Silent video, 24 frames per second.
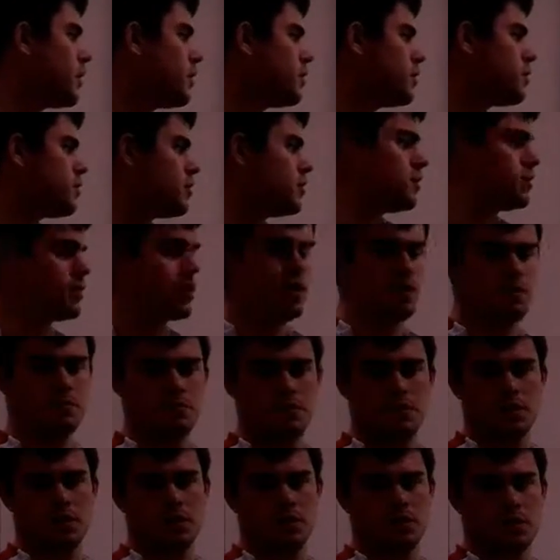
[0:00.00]
It
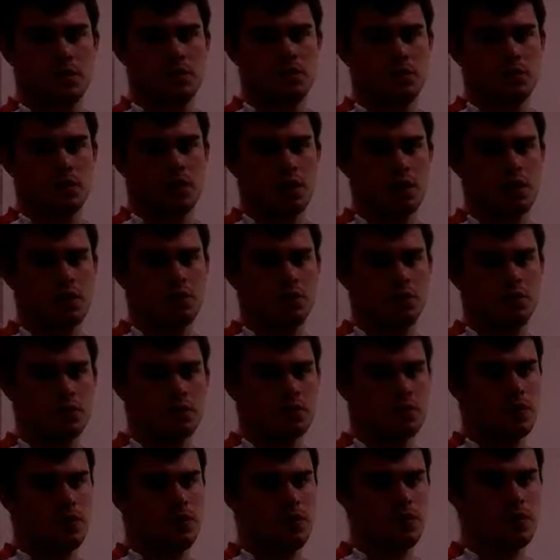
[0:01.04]
deems the association
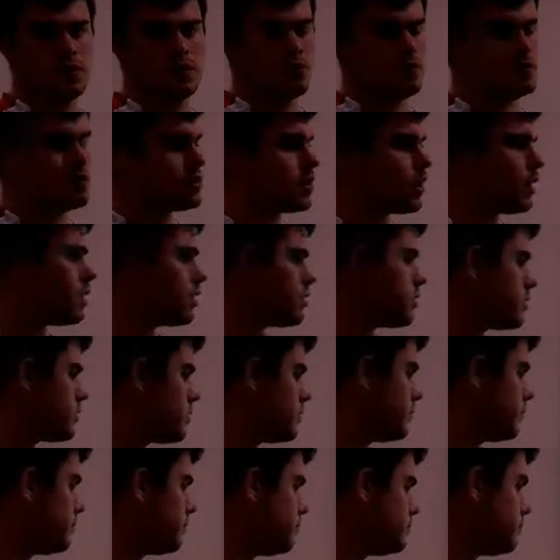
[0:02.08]
between the two sets.